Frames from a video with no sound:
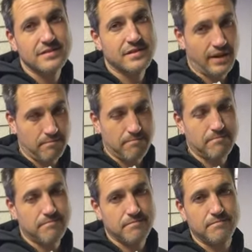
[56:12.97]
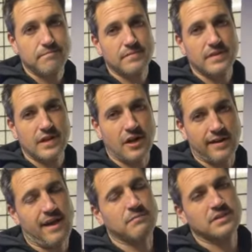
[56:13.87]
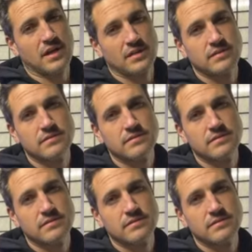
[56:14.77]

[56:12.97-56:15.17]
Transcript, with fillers: Yep. They're on Amazon.